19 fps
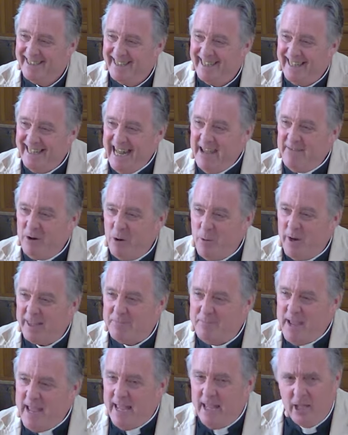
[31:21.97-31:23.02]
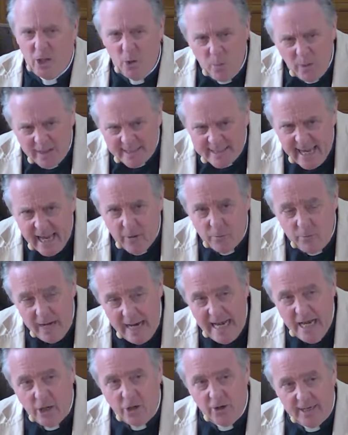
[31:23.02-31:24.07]
Leave her with me. You will take
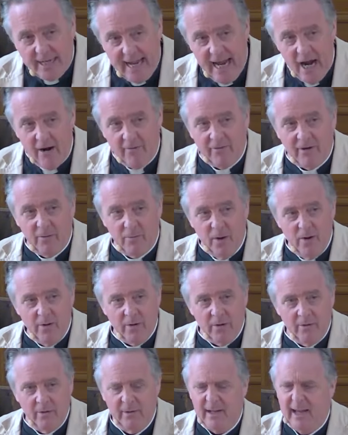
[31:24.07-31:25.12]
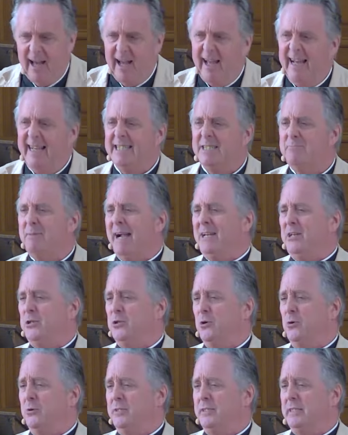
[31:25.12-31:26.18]
really good care of her, won't you? It's my
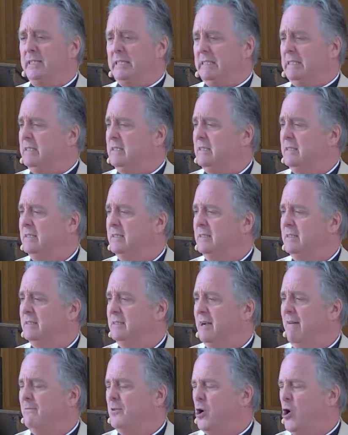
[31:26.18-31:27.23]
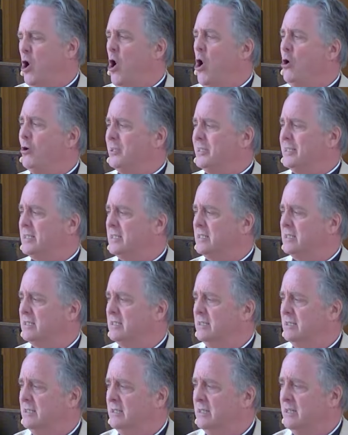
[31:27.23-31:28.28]
daughter. Of course.
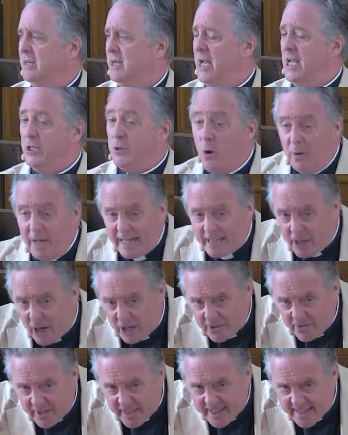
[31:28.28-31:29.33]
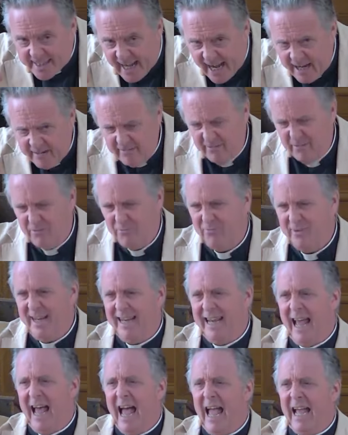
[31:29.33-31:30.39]
You'll let her out of your sight.
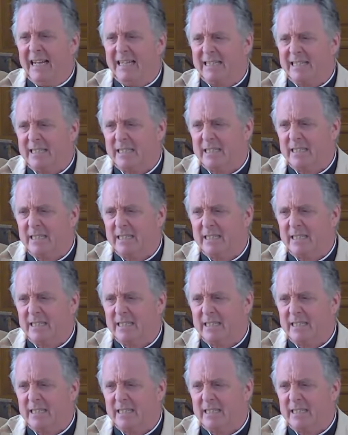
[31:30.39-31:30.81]
Relax.